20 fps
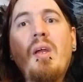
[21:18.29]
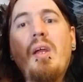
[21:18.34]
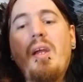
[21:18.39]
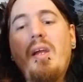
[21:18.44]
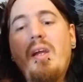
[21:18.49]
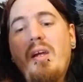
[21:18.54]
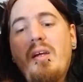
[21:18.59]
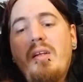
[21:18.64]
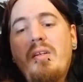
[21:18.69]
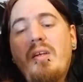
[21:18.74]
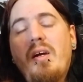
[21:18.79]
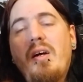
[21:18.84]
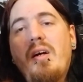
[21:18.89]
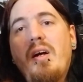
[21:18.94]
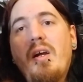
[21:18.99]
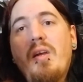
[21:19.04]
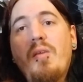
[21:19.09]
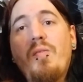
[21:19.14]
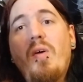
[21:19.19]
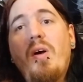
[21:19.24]
And
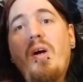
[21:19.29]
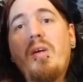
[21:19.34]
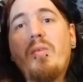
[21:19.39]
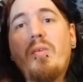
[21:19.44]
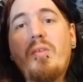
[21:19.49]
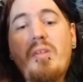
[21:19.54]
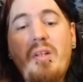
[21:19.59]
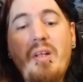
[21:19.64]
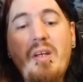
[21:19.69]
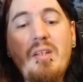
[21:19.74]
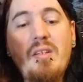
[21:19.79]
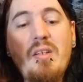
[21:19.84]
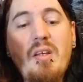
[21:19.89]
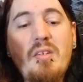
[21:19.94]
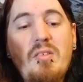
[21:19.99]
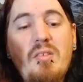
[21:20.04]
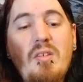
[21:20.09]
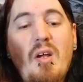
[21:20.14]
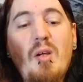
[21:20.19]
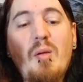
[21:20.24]
I find with
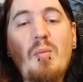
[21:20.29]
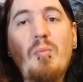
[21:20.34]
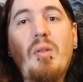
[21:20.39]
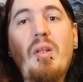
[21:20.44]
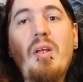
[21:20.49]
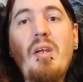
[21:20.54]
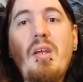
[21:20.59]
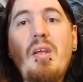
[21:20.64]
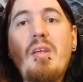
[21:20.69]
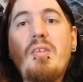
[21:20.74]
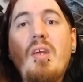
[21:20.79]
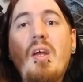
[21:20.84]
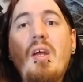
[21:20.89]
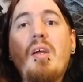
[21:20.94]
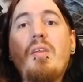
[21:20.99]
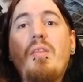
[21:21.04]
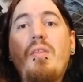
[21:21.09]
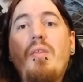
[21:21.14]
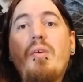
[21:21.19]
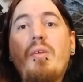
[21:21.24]
Clandestine Blaze,
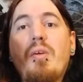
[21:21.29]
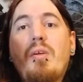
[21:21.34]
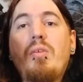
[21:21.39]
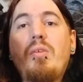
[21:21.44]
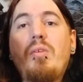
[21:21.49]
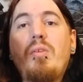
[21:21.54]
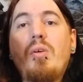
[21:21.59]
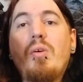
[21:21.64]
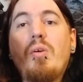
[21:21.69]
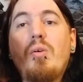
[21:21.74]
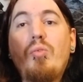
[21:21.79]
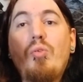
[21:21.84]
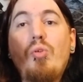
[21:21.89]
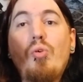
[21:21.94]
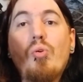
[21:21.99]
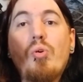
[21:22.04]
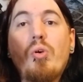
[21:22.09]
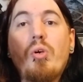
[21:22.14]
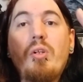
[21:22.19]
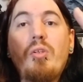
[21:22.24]
the
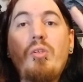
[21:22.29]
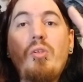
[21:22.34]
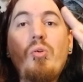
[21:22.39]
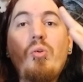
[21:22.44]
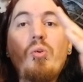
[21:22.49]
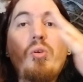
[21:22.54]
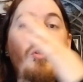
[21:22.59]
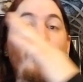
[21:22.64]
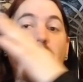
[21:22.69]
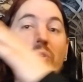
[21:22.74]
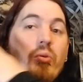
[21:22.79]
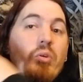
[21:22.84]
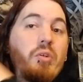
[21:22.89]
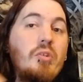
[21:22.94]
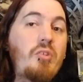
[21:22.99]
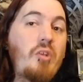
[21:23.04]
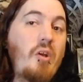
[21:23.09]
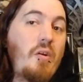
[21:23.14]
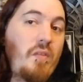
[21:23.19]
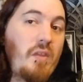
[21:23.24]
newer and newer
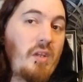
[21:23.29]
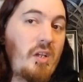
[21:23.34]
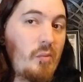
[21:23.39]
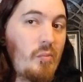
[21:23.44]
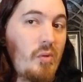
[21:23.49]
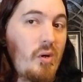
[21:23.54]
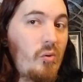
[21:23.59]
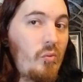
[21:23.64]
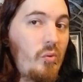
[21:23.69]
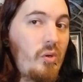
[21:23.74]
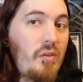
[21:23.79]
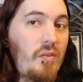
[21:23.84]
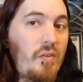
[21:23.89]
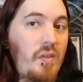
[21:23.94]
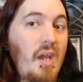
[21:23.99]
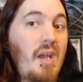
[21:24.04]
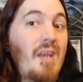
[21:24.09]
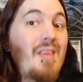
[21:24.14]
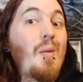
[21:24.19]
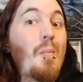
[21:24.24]
stuff they come out with,
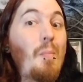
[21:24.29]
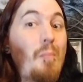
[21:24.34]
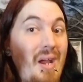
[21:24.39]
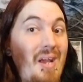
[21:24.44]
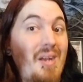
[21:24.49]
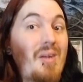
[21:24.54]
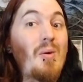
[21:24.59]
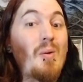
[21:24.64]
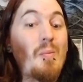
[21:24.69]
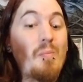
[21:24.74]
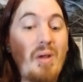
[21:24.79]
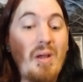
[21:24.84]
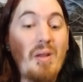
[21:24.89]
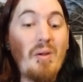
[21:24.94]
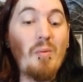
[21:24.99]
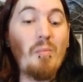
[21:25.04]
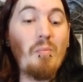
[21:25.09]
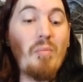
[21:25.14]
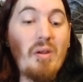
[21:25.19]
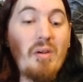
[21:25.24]
the better and better
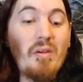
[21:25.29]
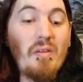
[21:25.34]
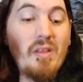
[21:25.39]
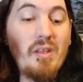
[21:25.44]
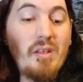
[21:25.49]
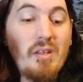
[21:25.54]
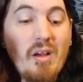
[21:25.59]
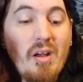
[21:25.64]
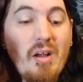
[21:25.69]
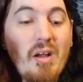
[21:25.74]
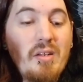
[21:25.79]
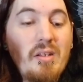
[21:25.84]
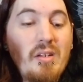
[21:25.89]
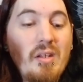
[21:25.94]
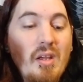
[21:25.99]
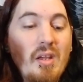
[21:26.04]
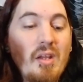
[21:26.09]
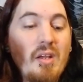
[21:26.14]
and better they got.